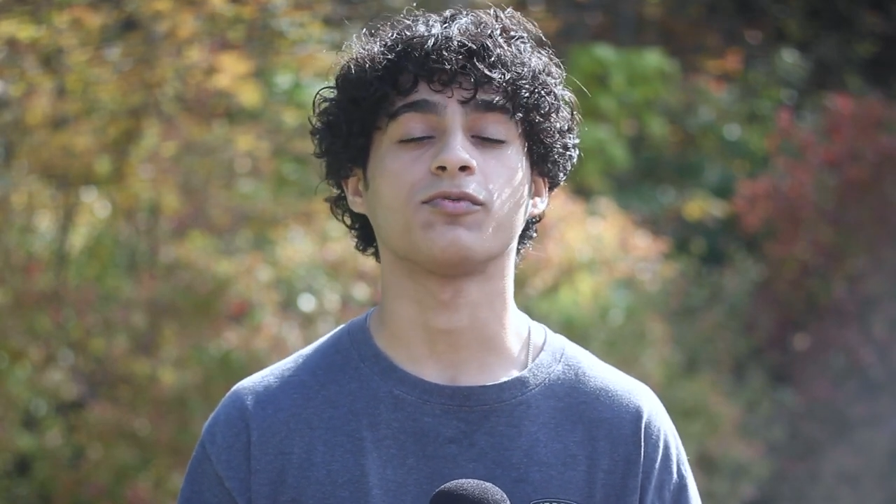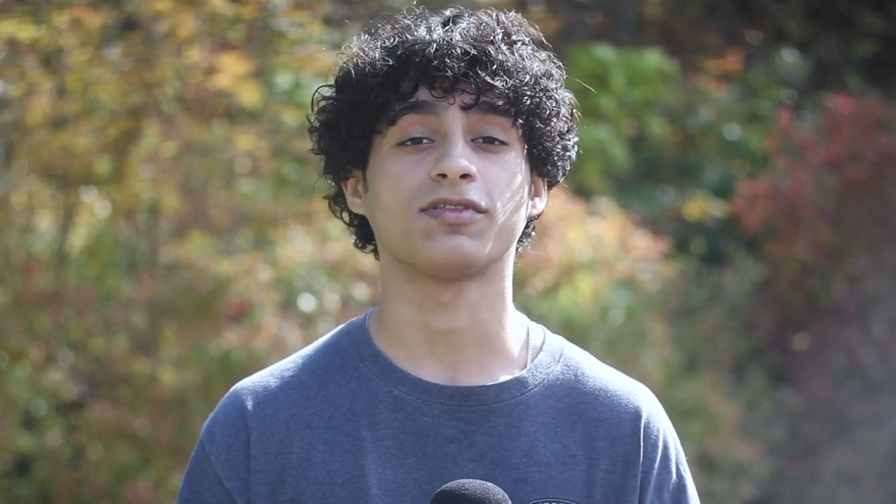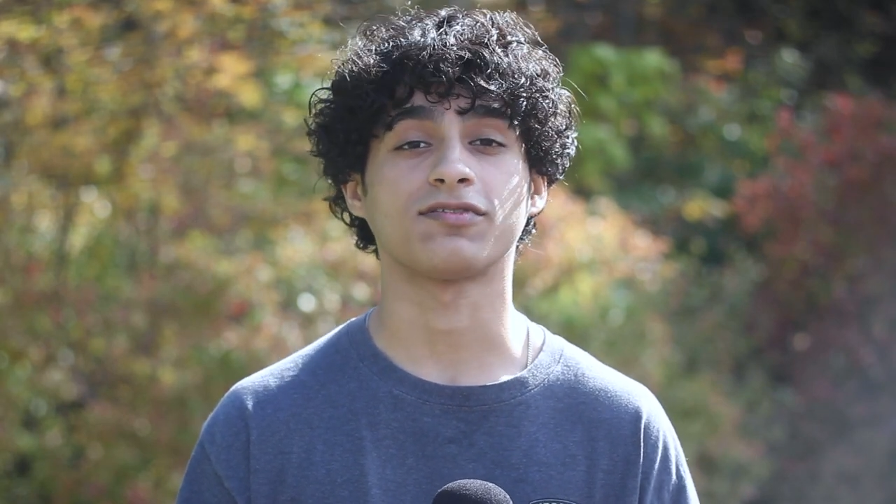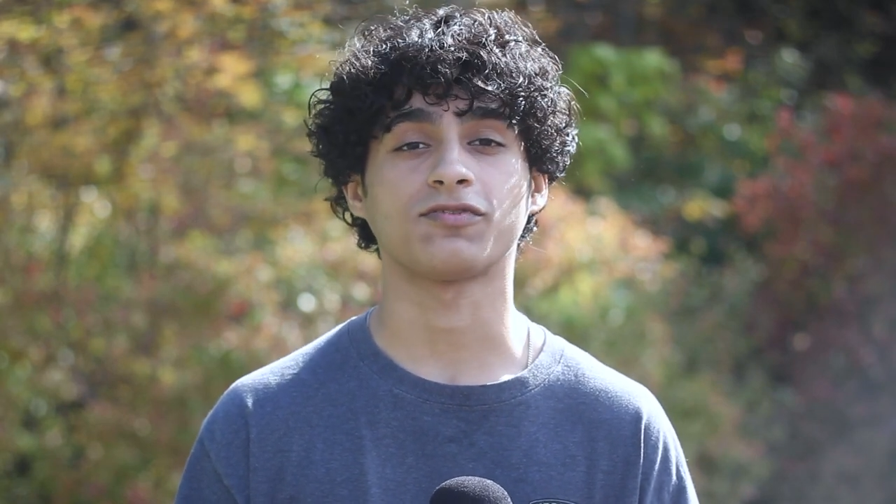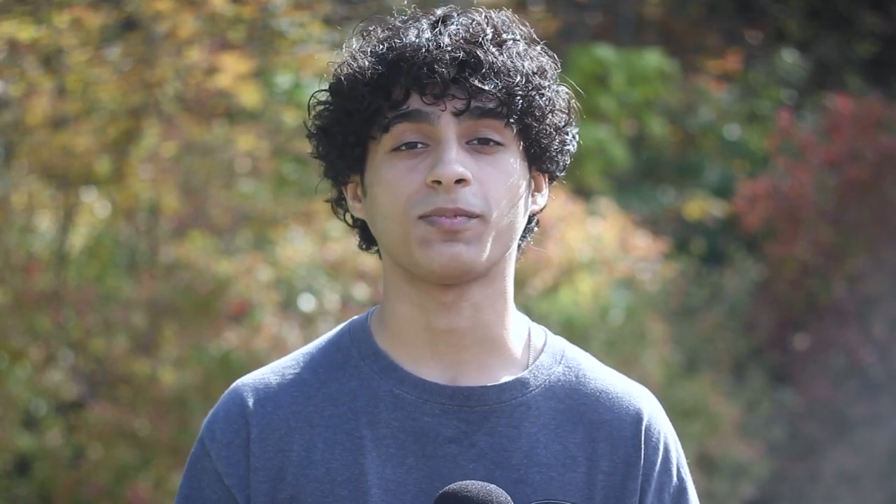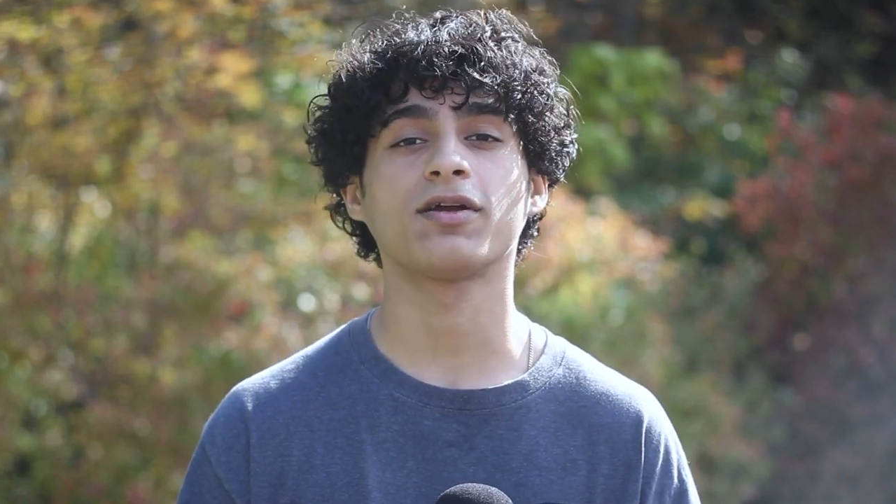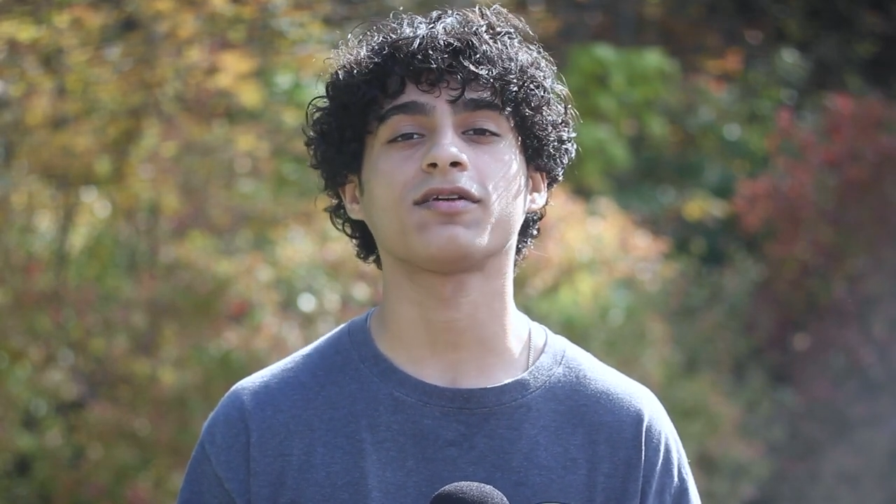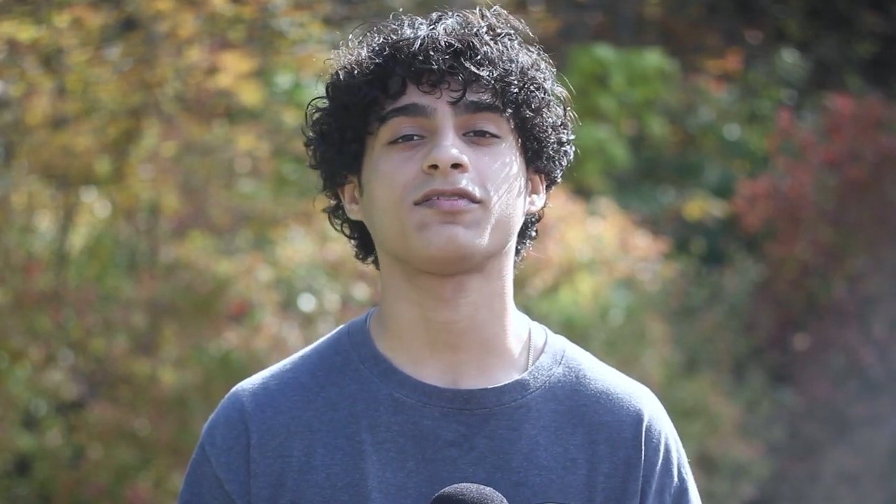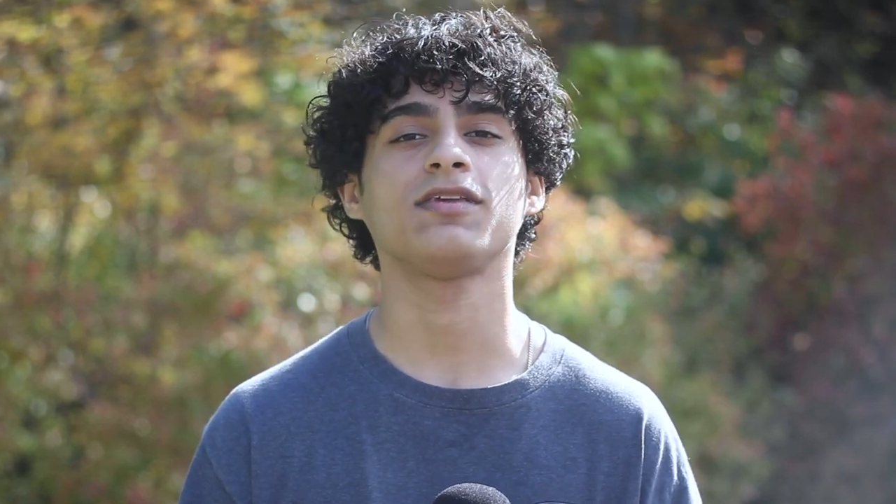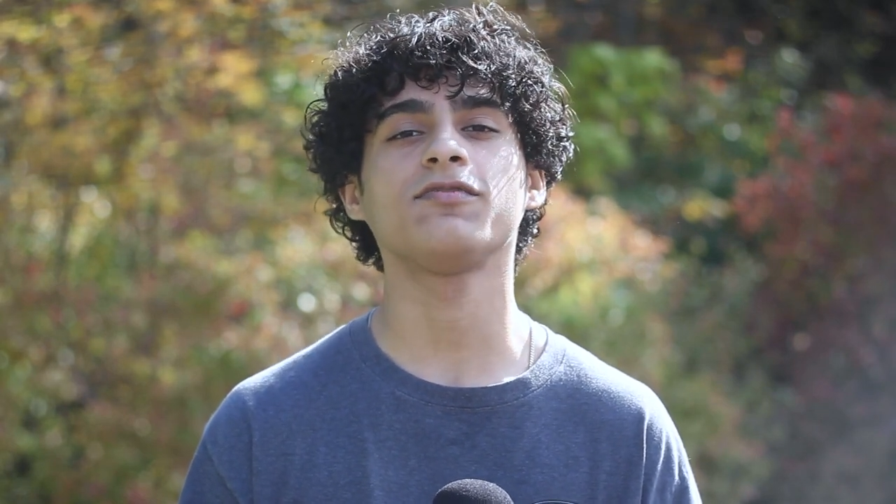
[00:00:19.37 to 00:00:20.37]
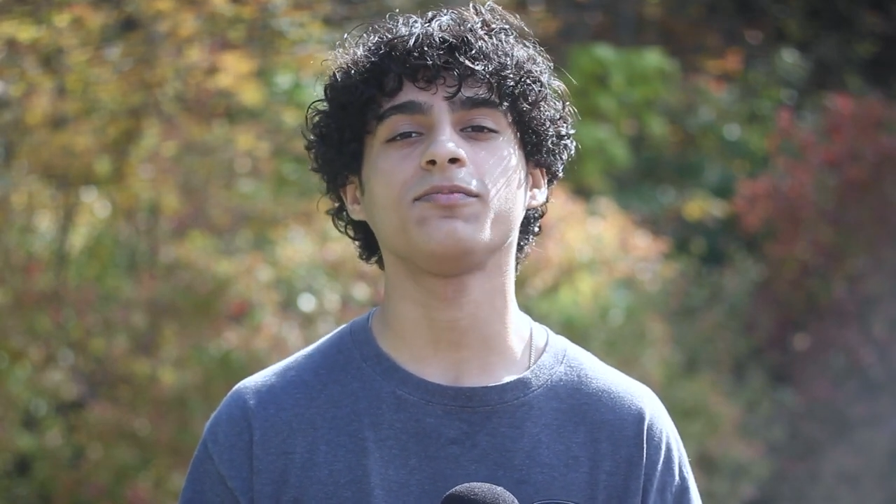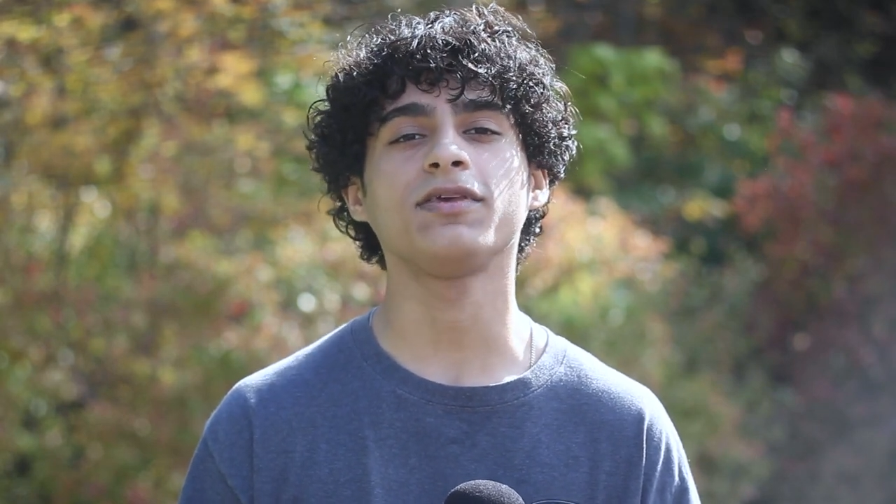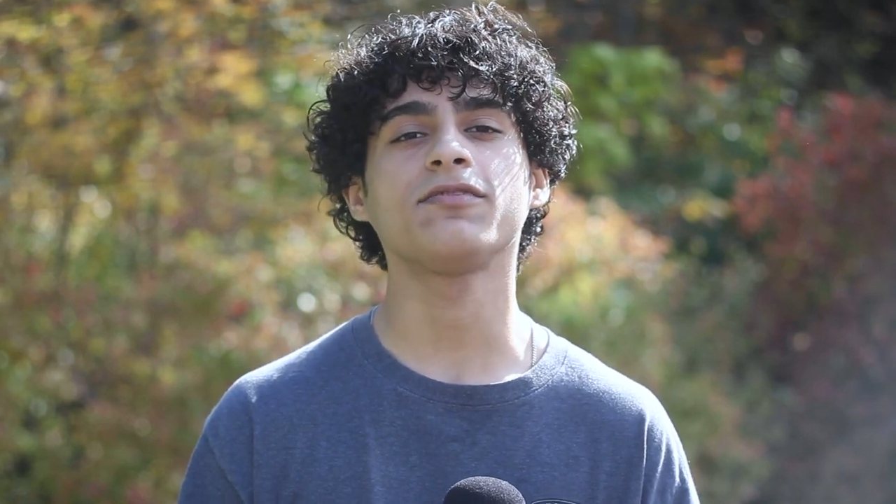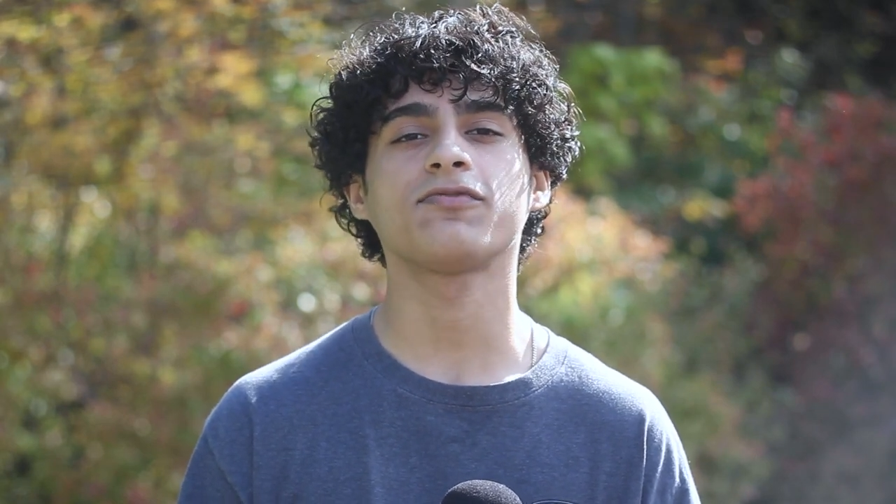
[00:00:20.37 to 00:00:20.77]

with its asparagus even being